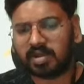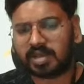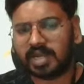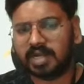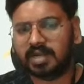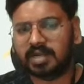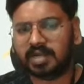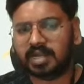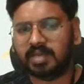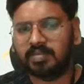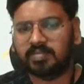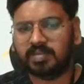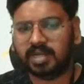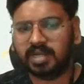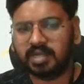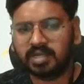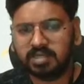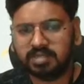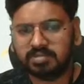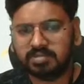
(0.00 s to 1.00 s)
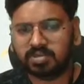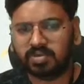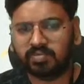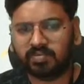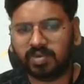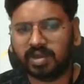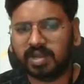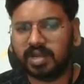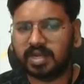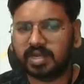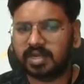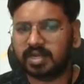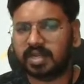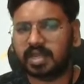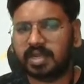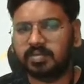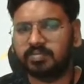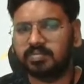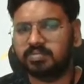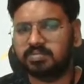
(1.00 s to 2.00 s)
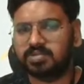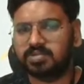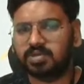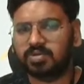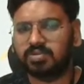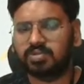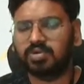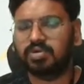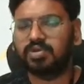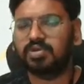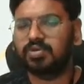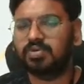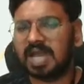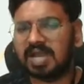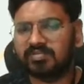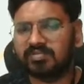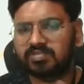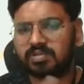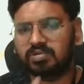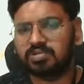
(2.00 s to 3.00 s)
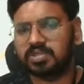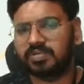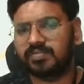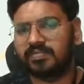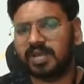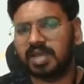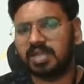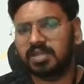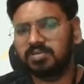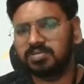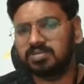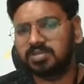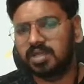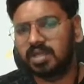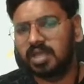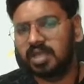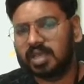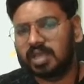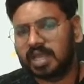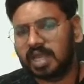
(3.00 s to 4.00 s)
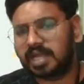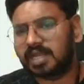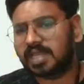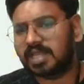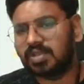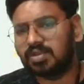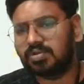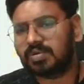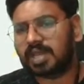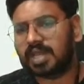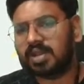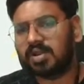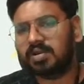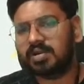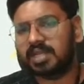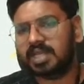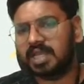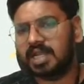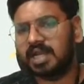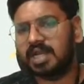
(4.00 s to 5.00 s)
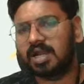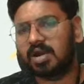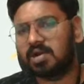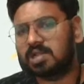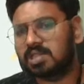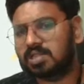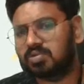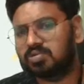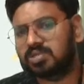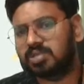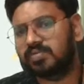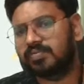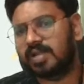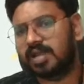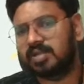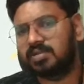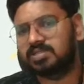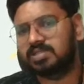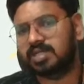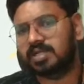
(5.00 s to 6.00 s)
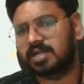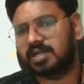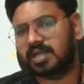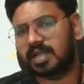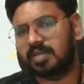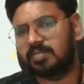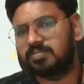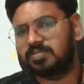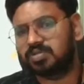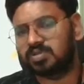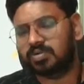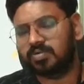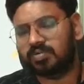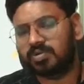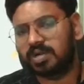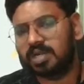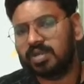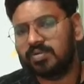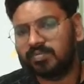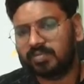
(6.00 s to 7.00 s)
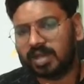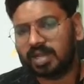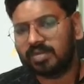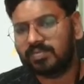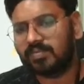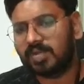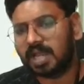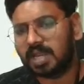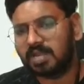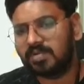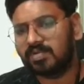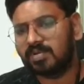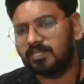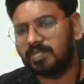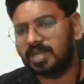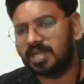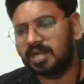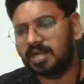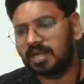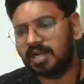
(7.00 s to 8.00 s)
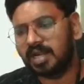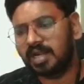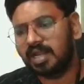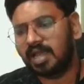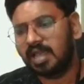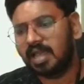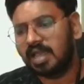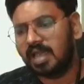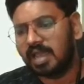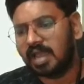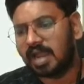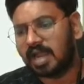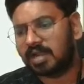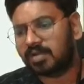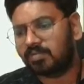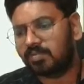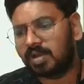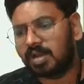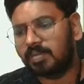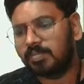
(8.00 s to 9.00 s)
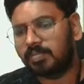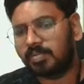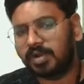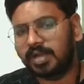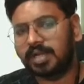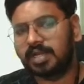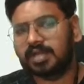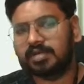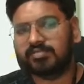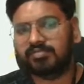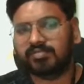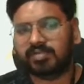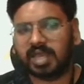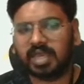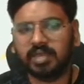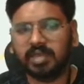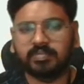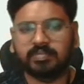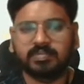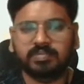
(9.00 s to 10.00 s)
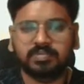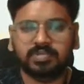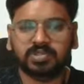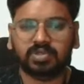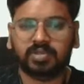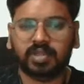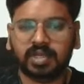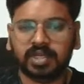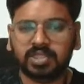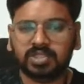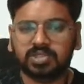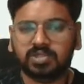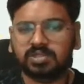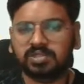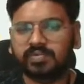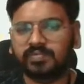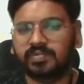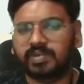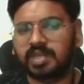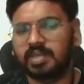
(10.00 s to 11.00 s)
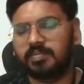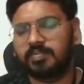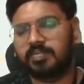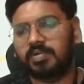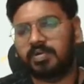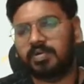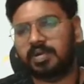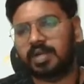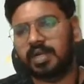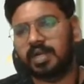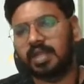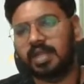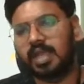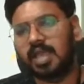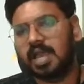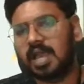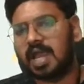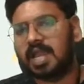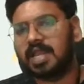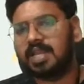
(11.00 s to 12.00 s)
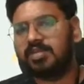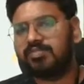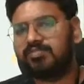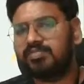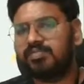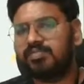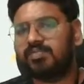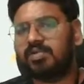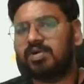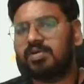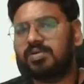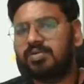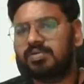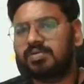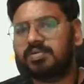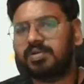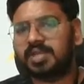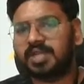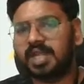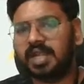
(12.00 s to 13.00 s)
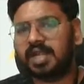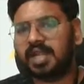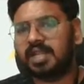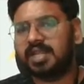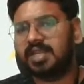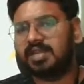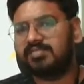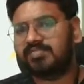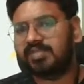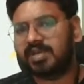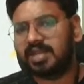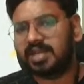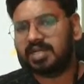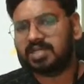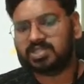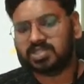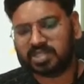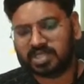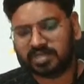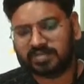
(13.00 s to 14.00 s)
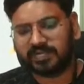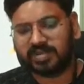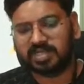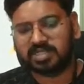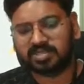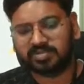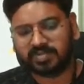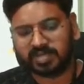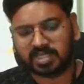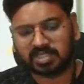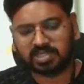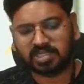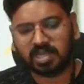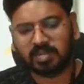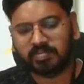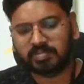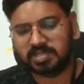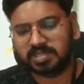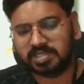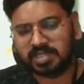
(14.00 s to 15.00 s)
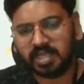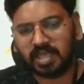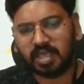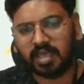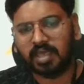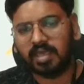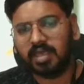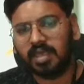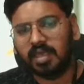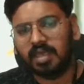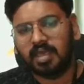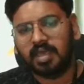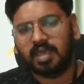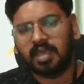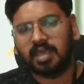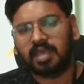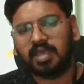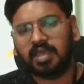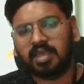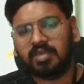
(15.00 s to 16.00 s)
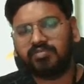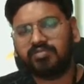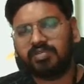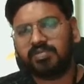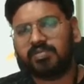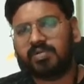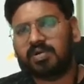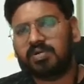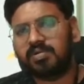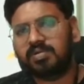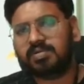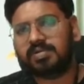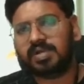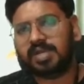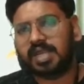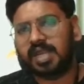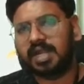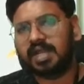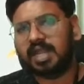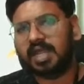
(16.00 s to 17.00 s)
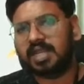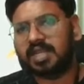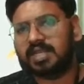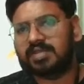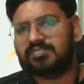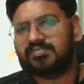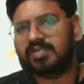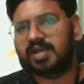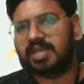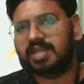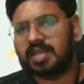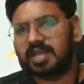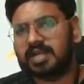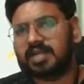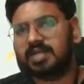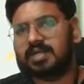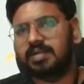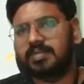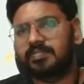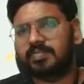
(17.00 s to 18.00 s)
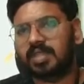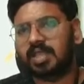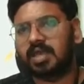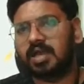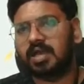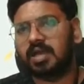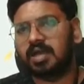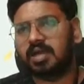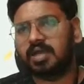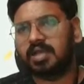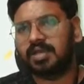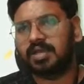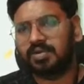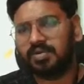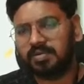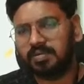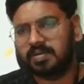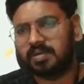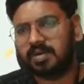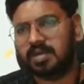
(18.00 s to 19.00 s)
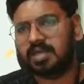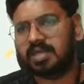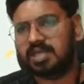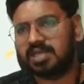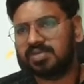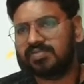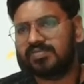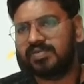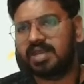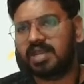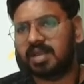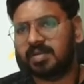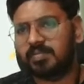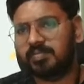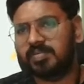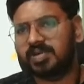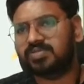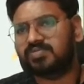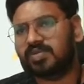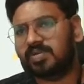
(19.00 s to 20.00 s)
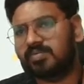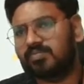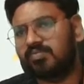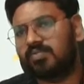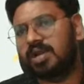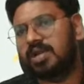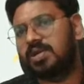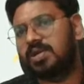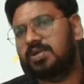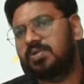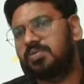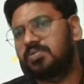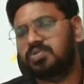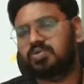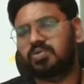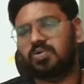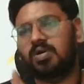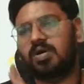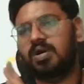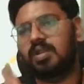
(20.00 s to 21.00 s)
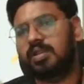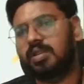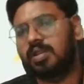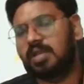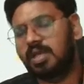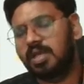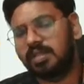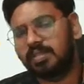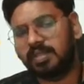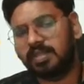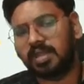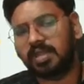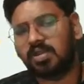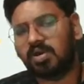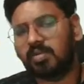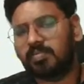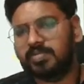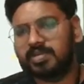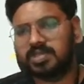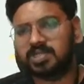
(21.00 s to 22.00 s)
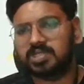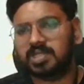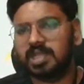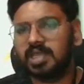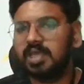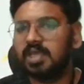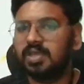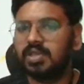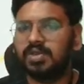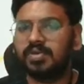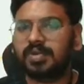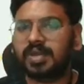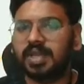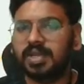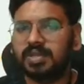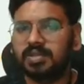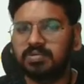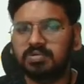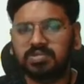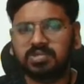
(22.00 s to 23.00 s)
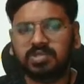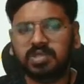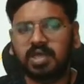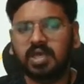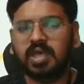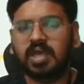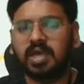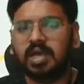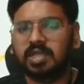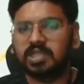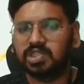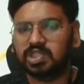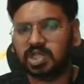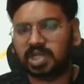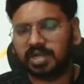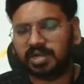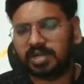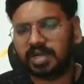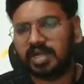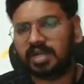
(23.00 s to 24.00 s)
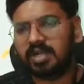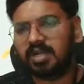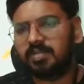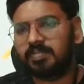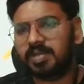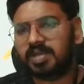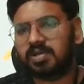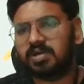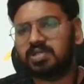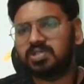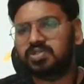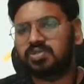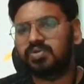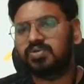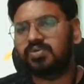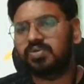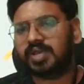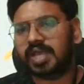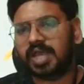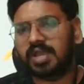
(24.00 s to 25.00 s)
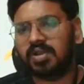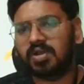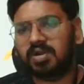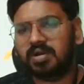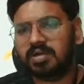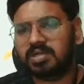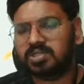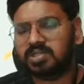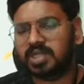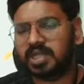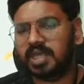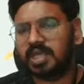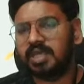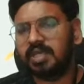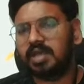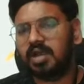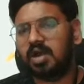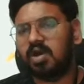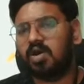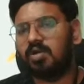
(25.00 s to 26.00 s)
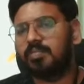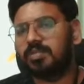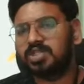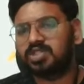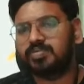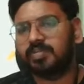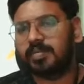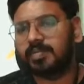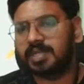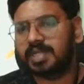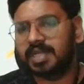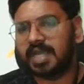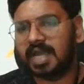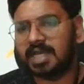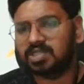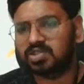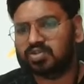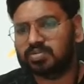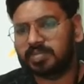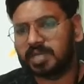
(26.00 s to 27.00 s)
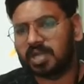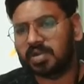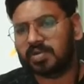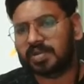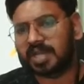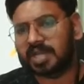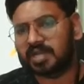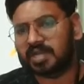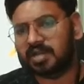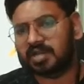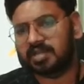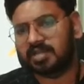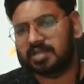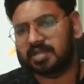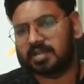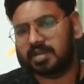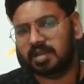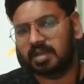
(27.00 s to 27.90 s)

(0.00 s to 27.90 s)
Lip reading: at a time, right? So one at a time. So though you have 1000 values, you cannot heal all 1000 values at a time. So only one value will be yielded at one point of time. So that is also very important. And if you want to create an infinite sequence, for example, say If you want to create an infinite even numbers from 1 to so on, then obviously you can use generator, because you cannot say how much memory has to be allocated here.